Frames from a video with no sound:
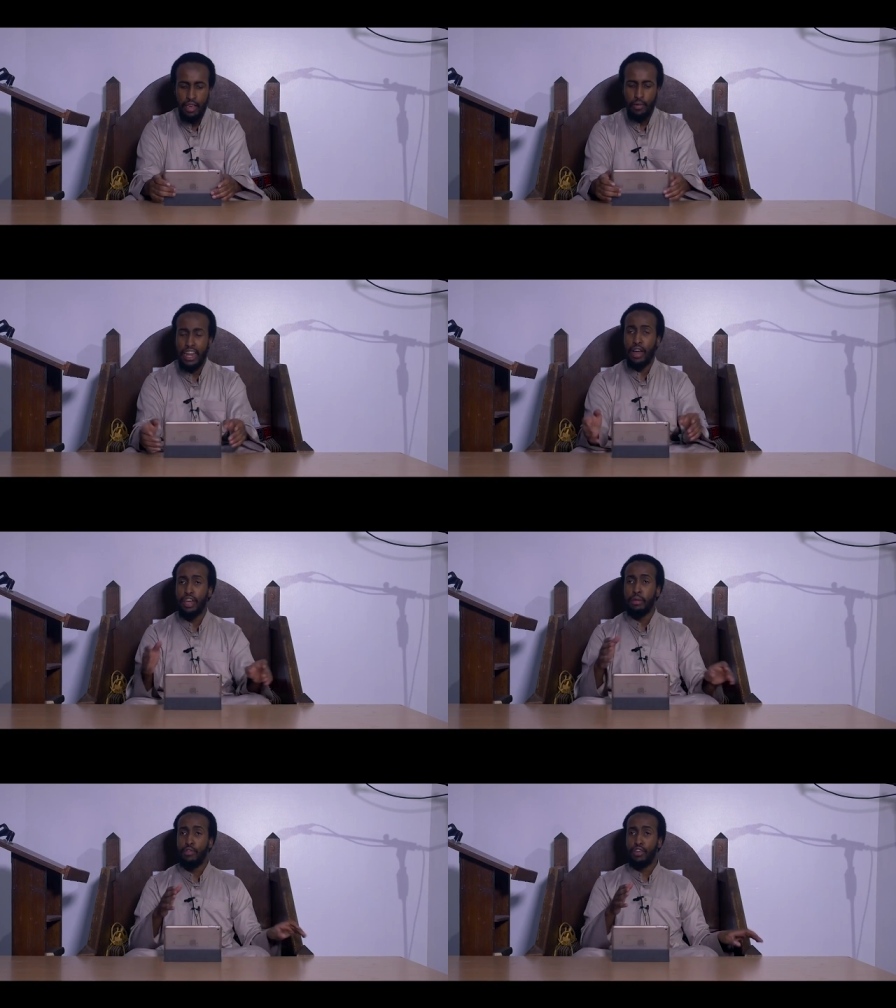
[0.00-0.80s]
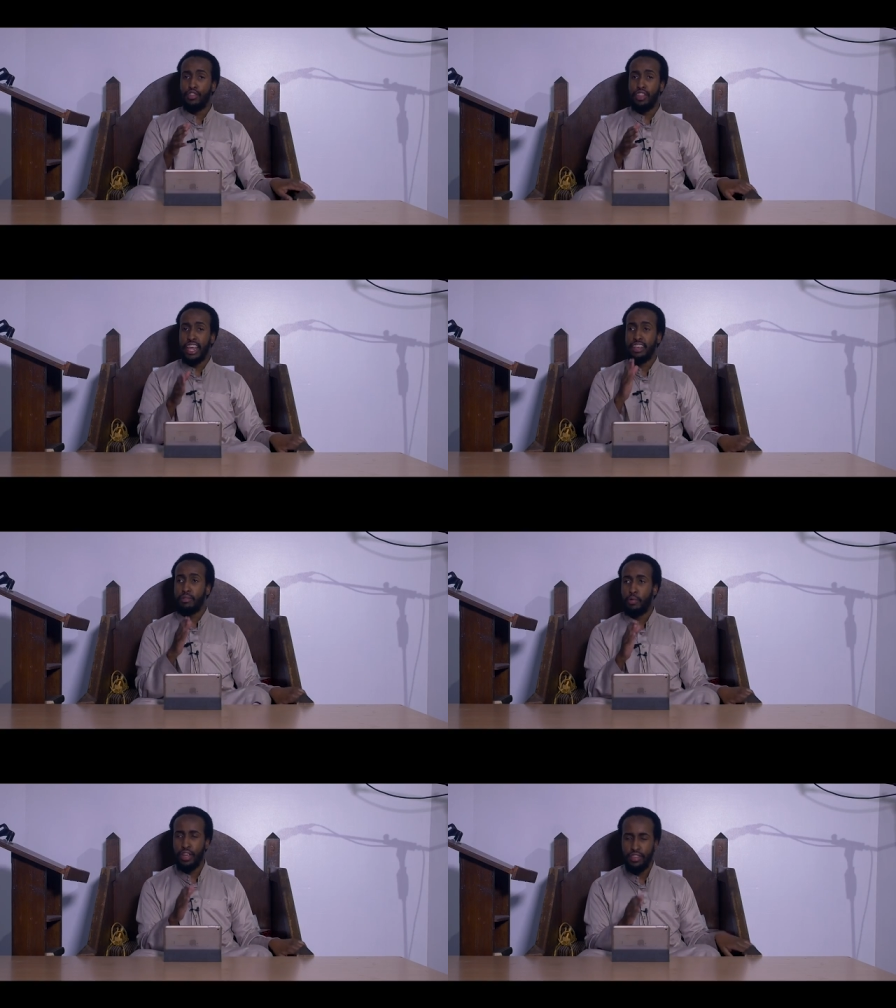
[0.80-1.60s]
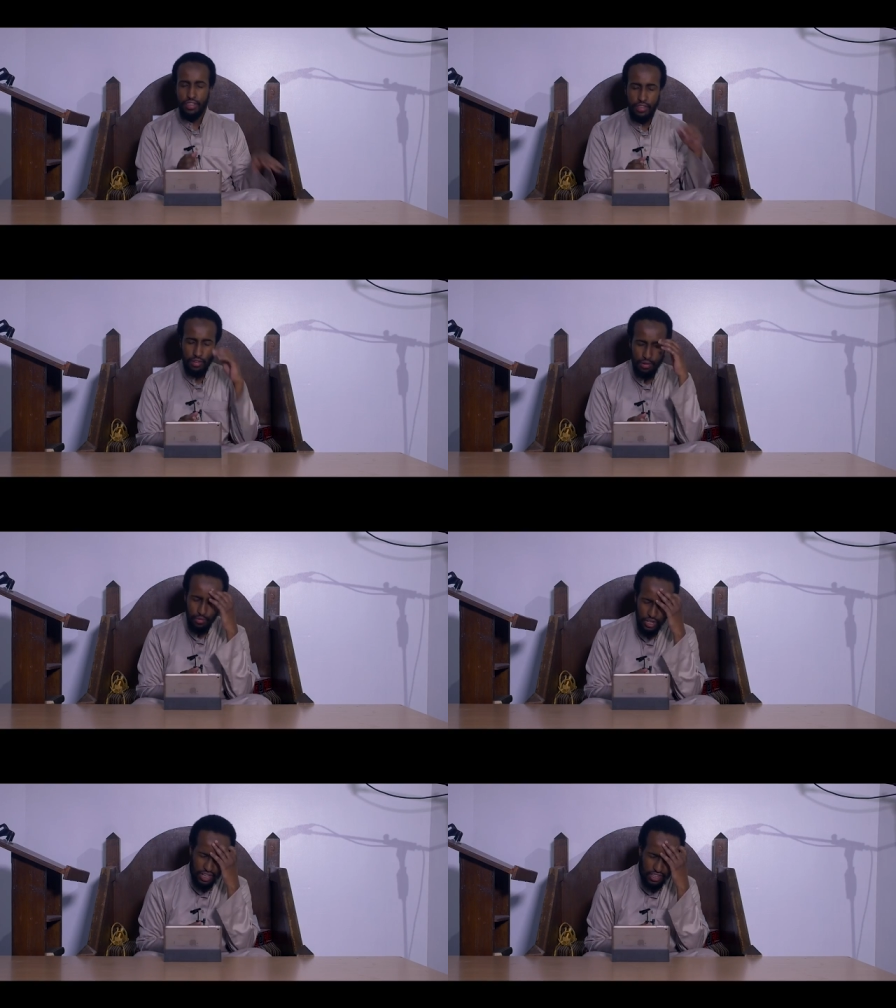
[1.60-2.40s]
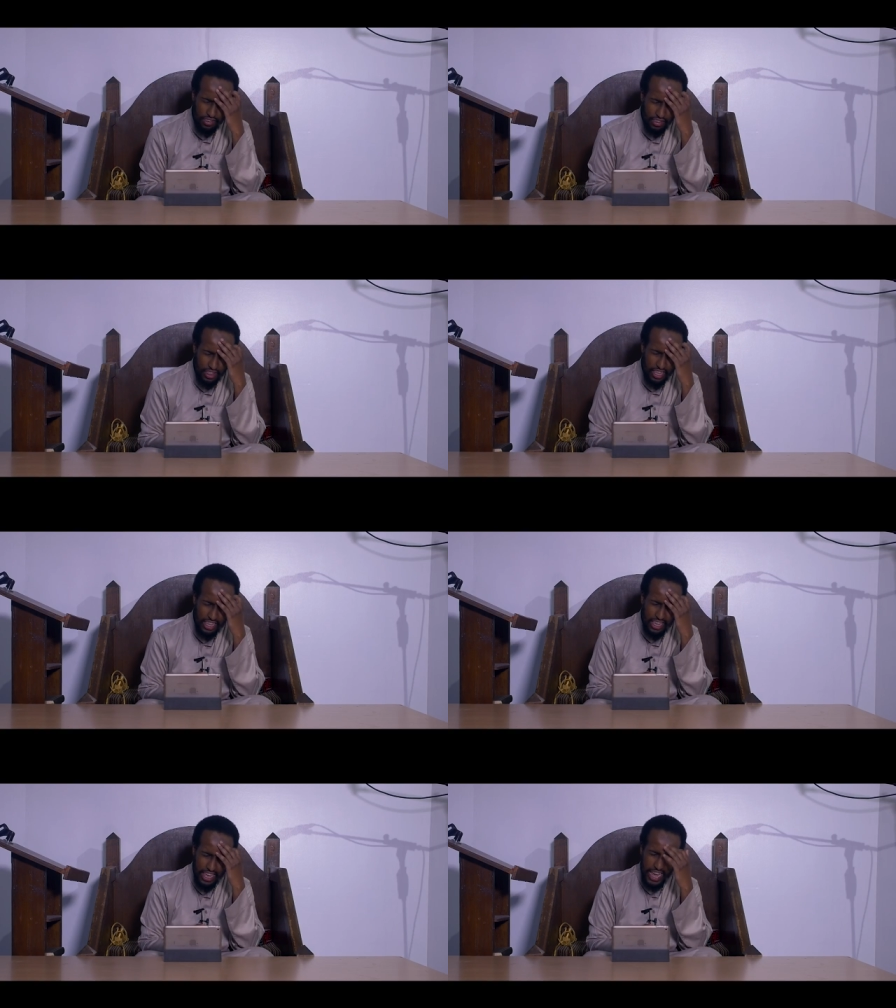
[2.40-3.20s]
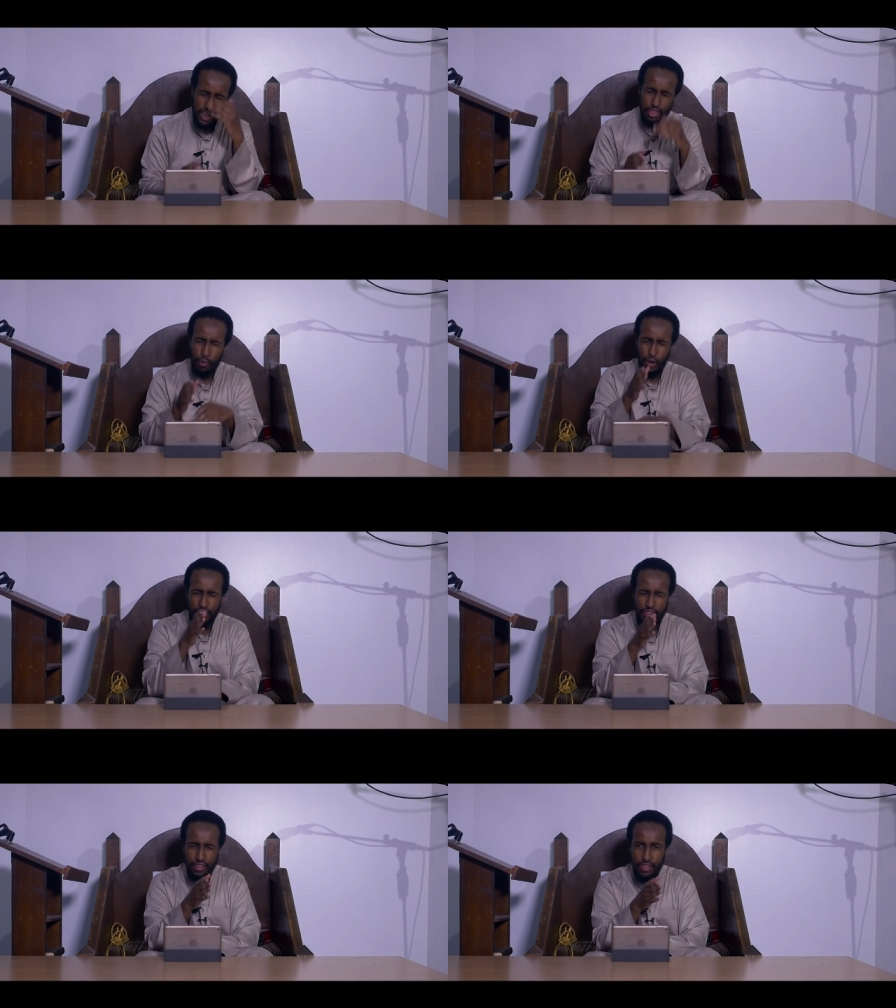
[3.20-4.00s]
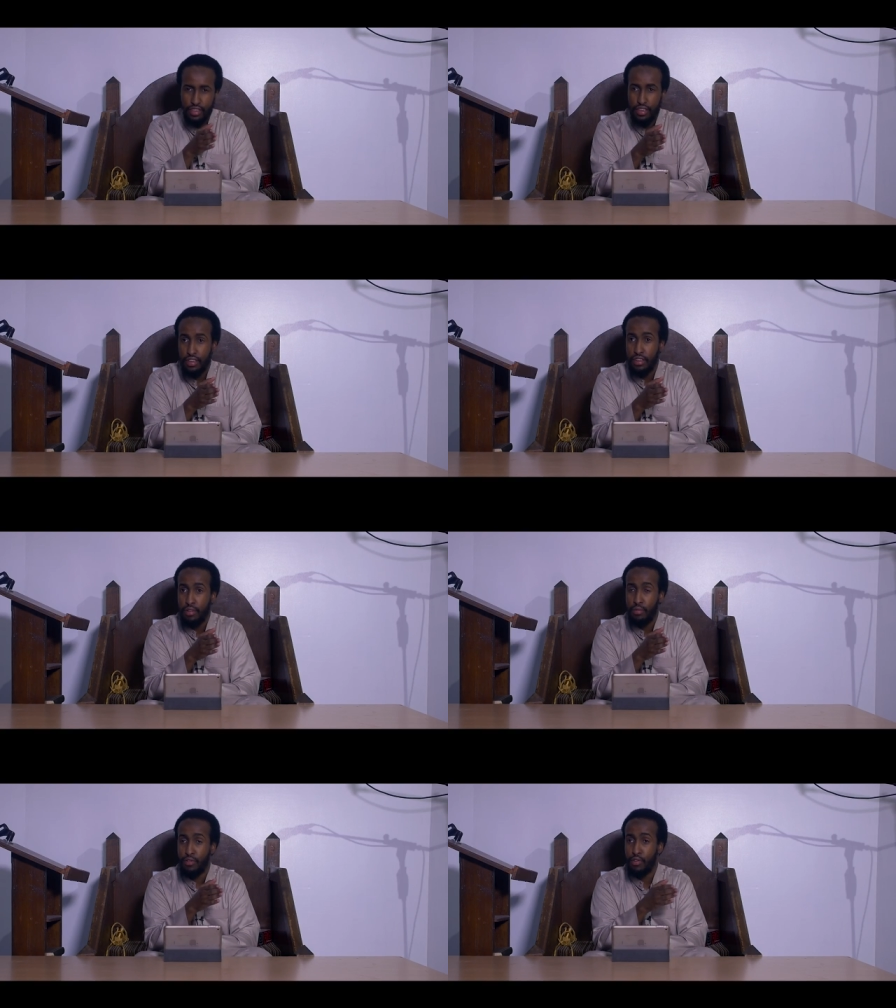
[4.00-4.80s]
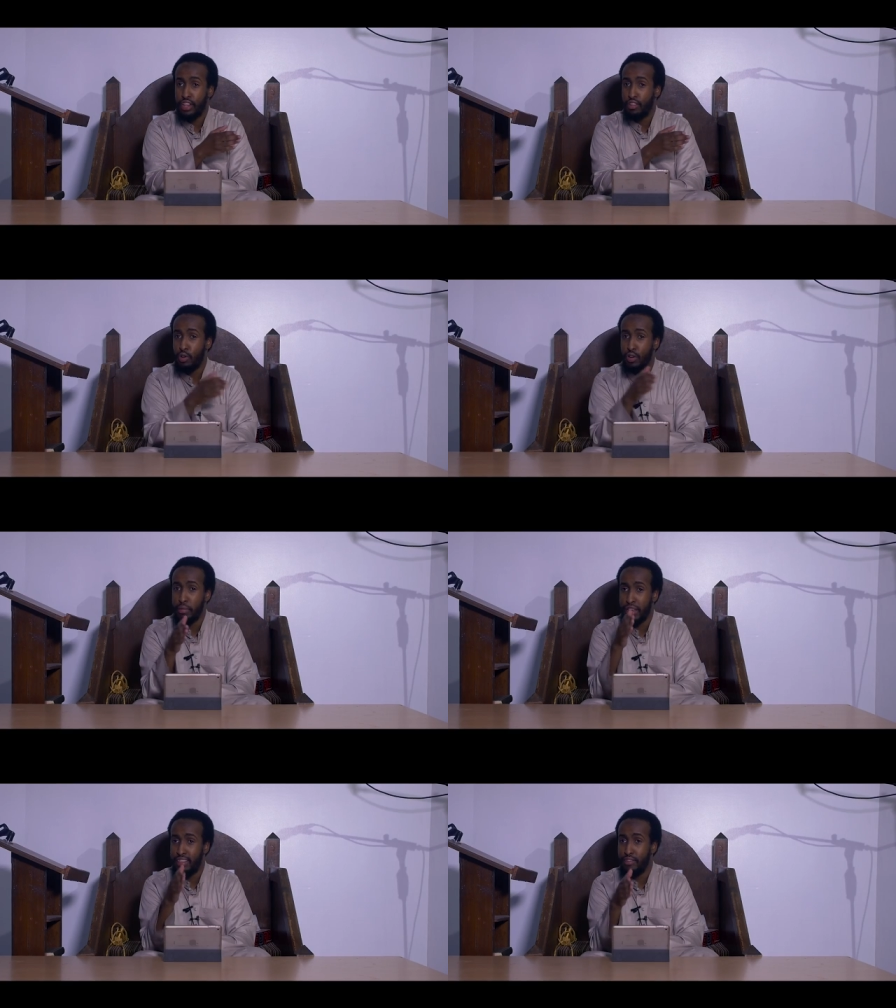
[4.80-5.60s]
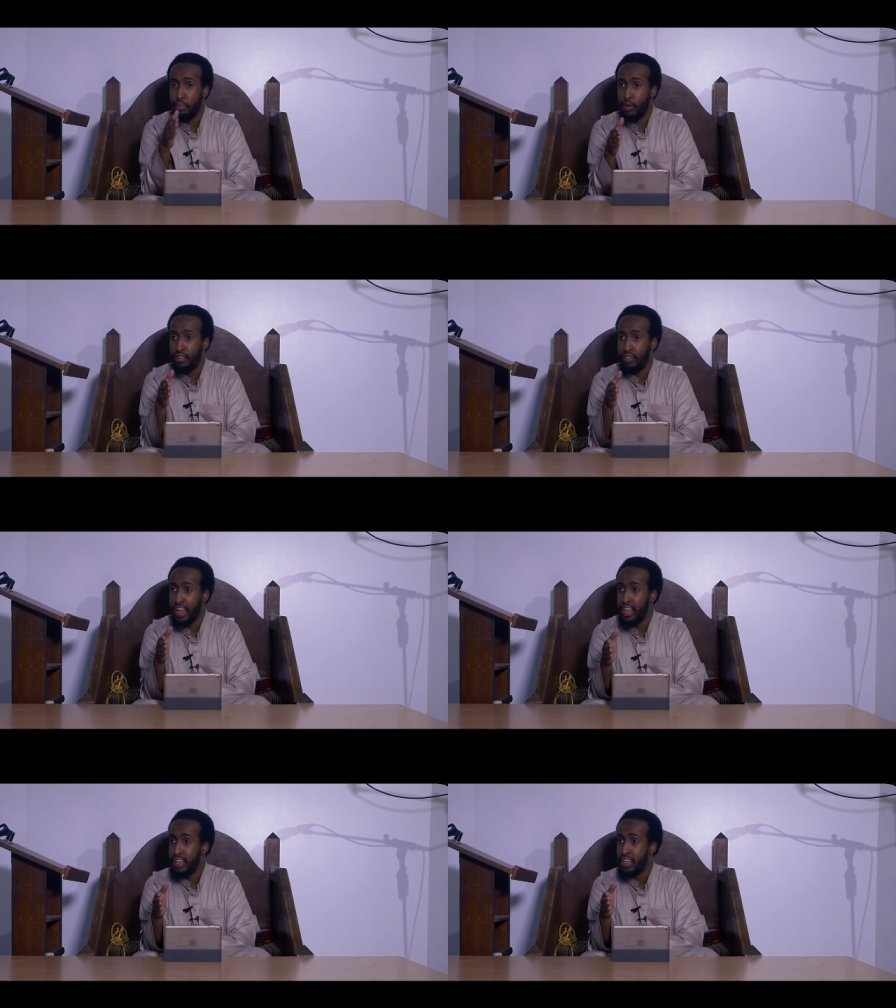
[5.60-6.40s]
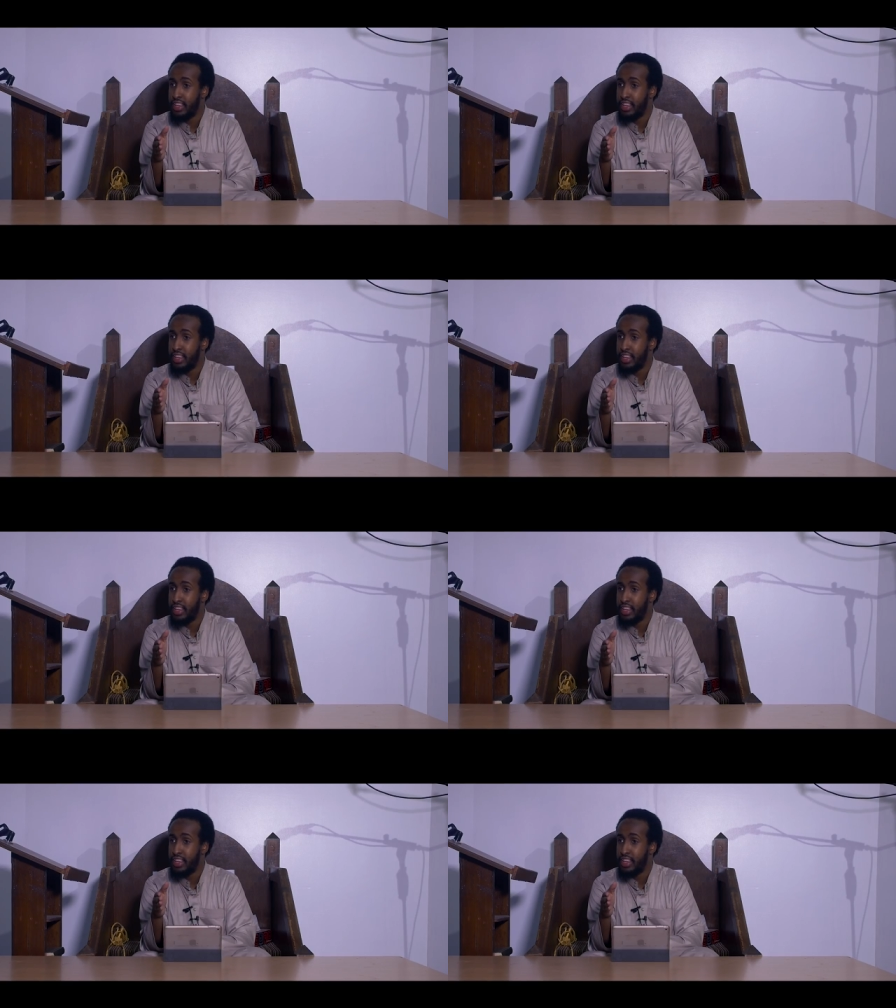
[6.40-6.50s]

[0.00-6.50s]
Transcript: We're now going to move on to the next point, which is the eighth point. We've already talked about seven points, right?